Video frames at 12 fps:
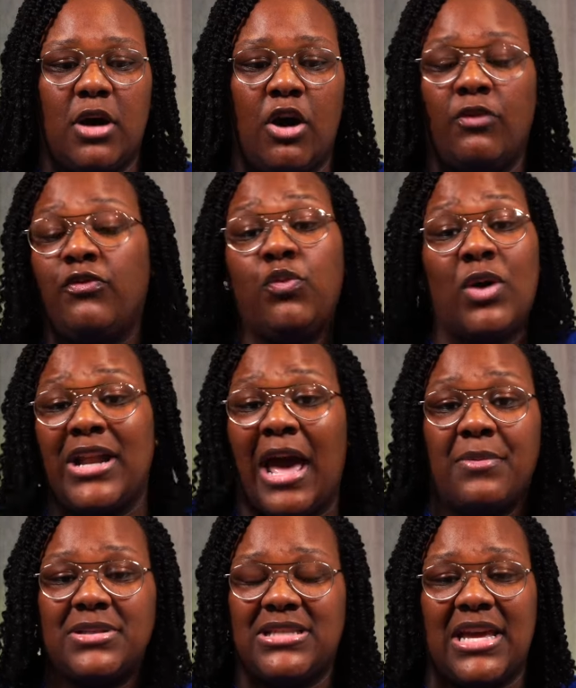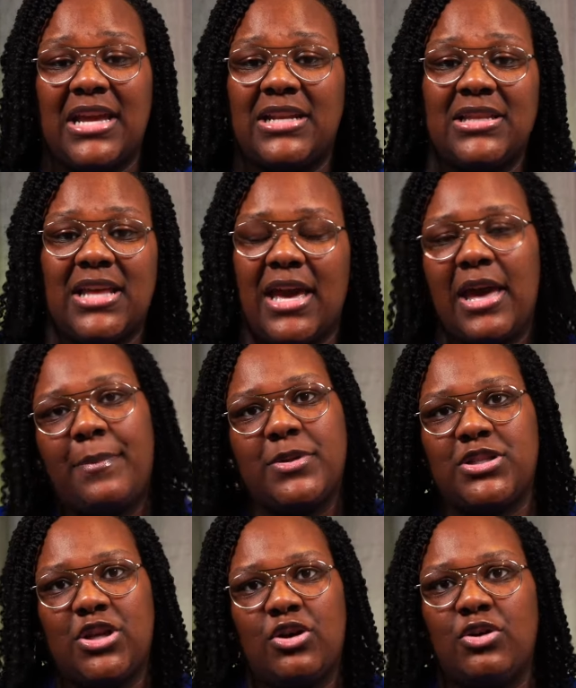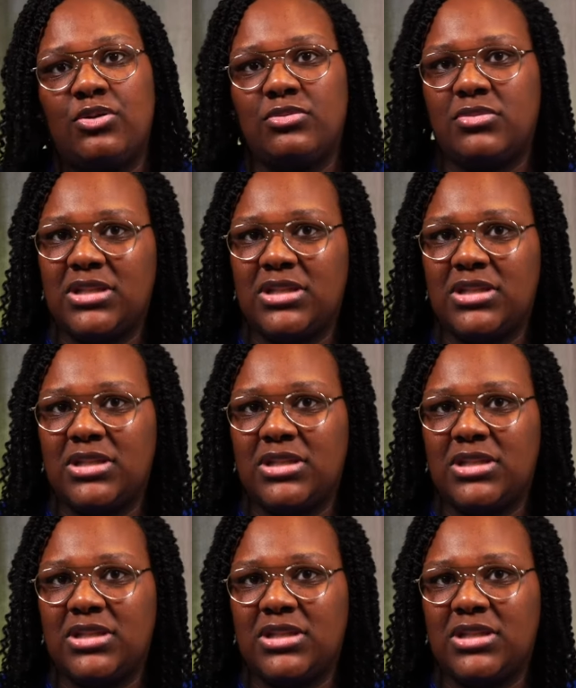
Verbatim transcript: of what I was saying in that episode